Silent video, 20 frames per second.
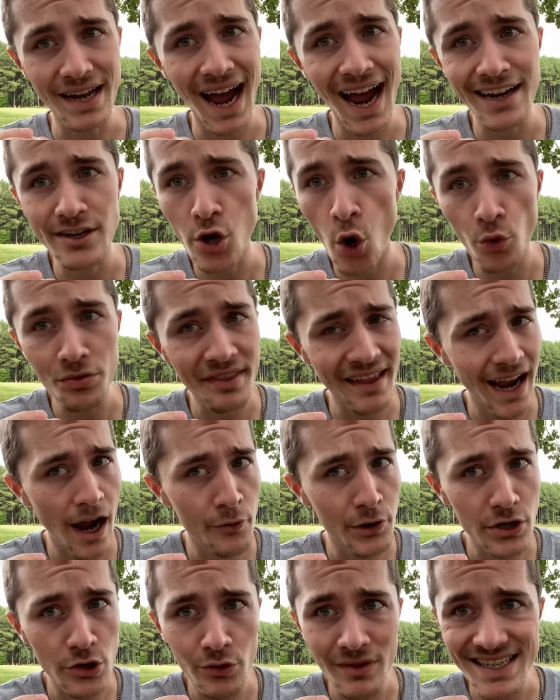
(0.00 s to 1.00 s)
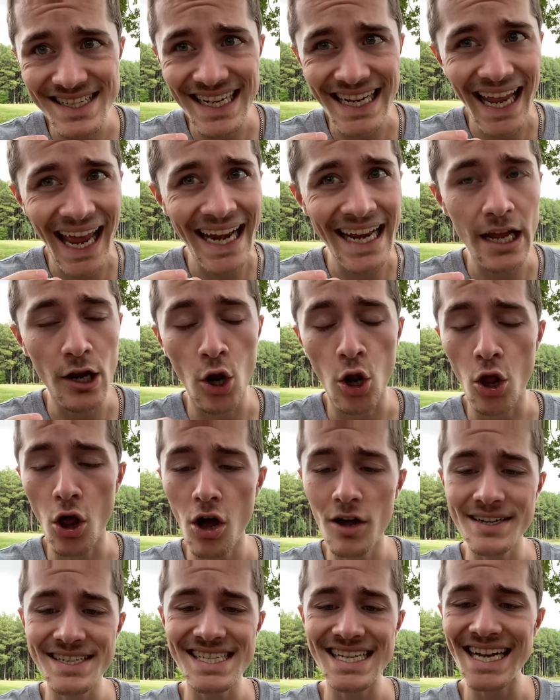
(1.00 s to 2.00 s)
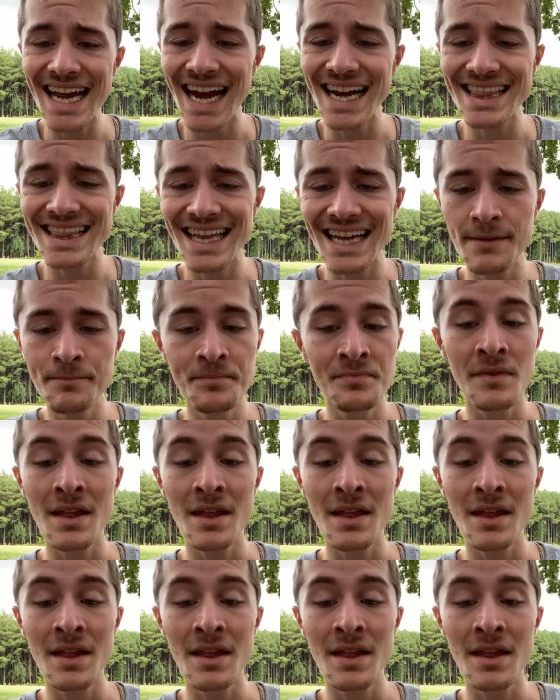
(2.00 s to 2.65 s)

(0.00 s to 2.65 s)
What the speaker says: I don't think I would do this again, in all honesty kind of thing.